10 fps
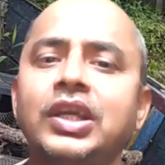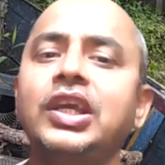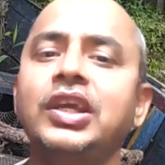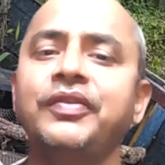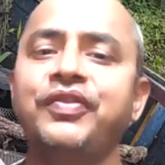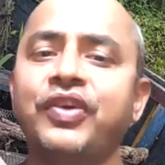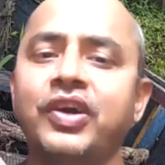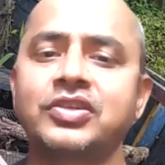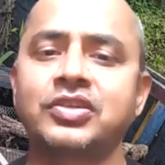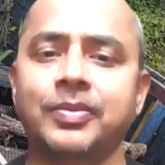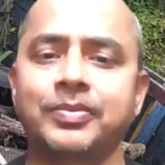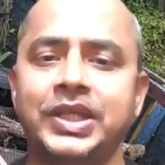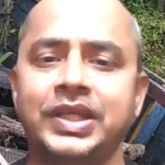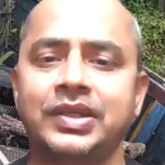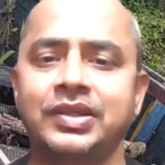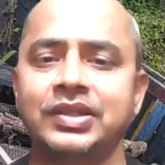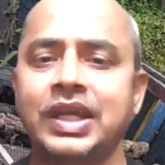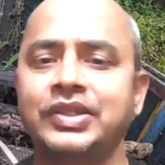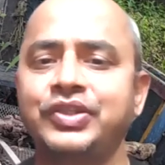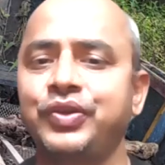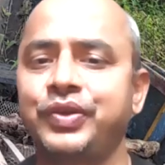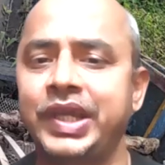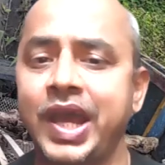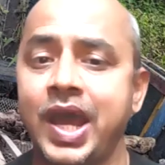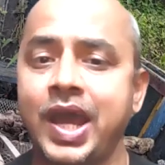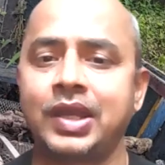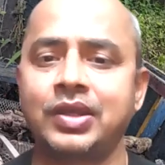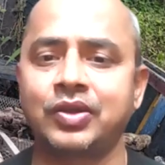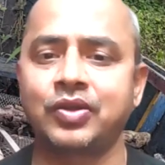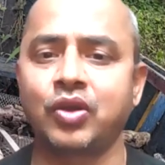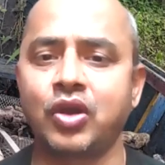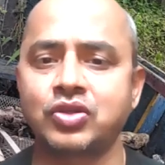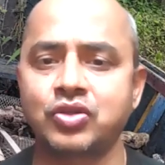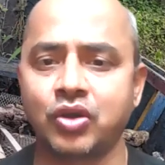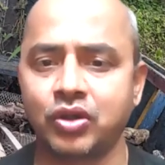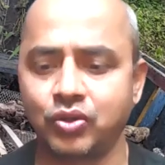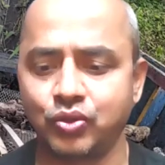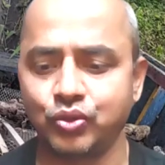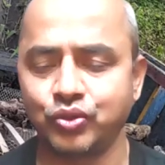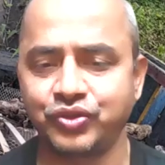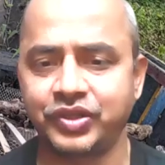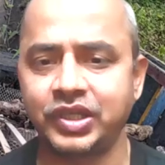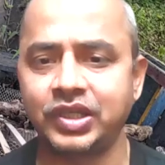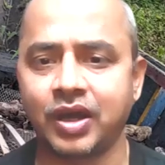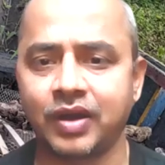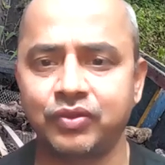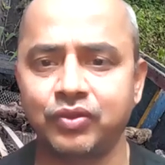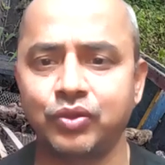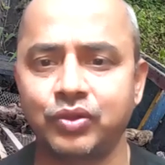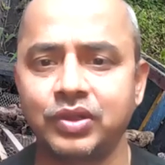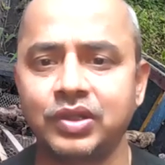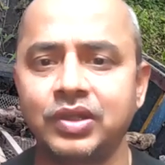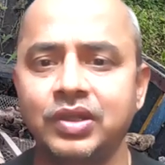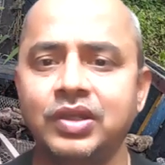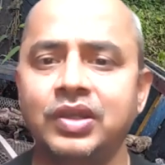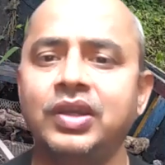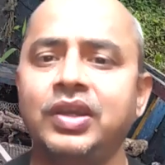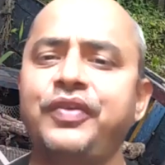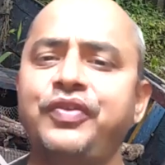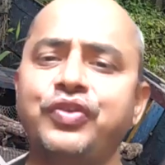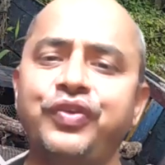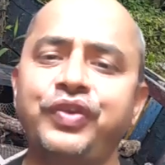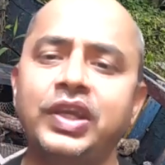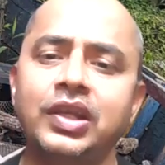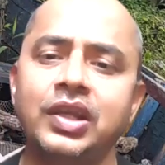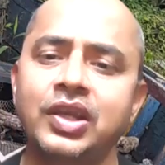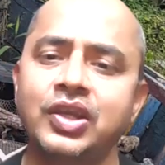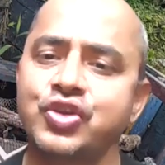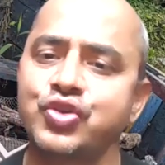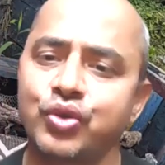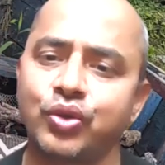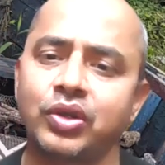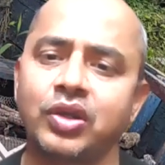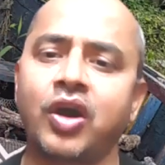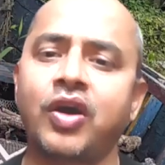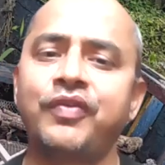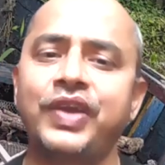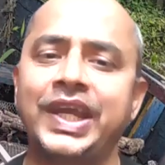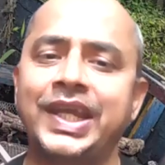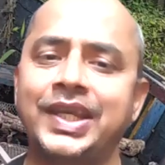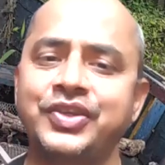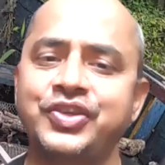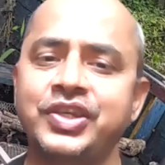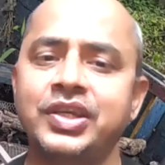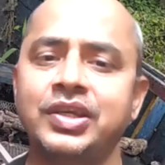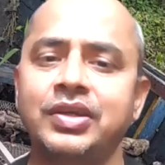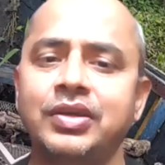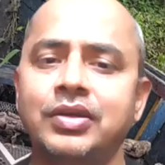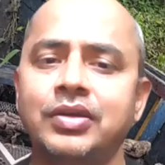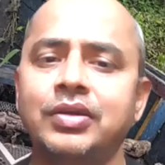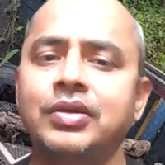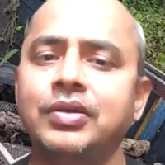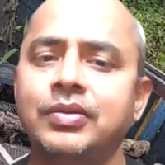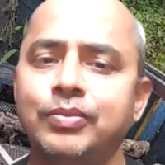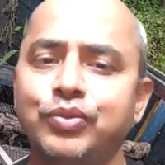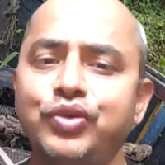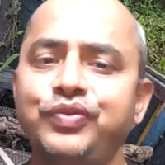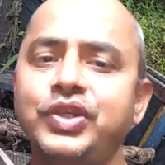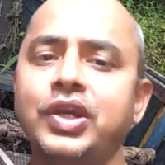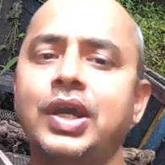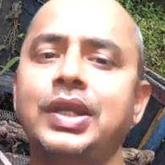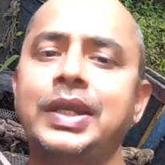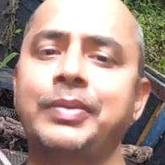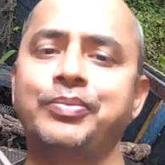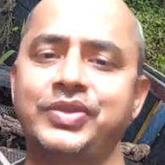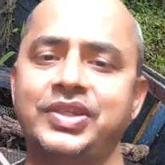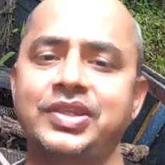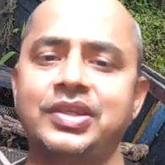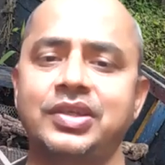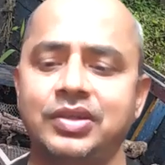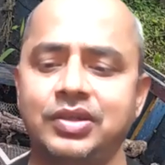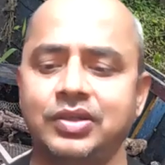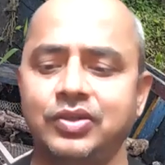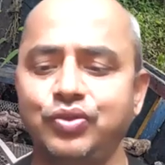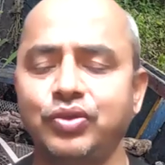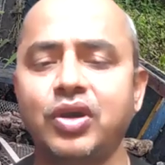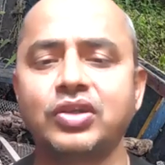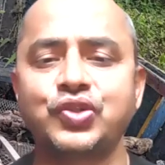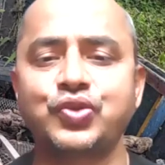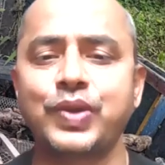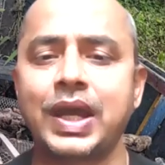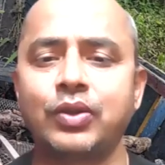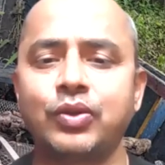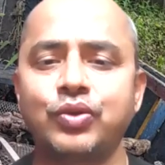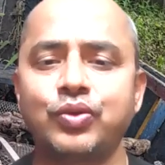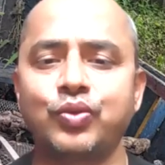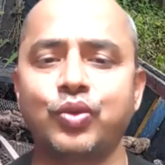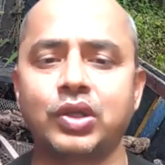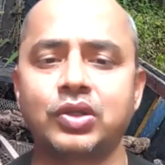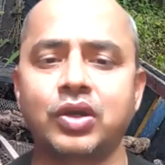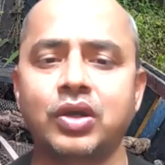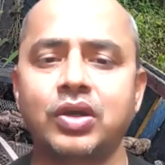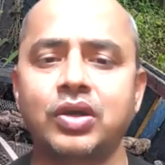aim for something that you can clutch on to stay afloat. If you feel shorn of energy, move your limbs. Do not swallow water.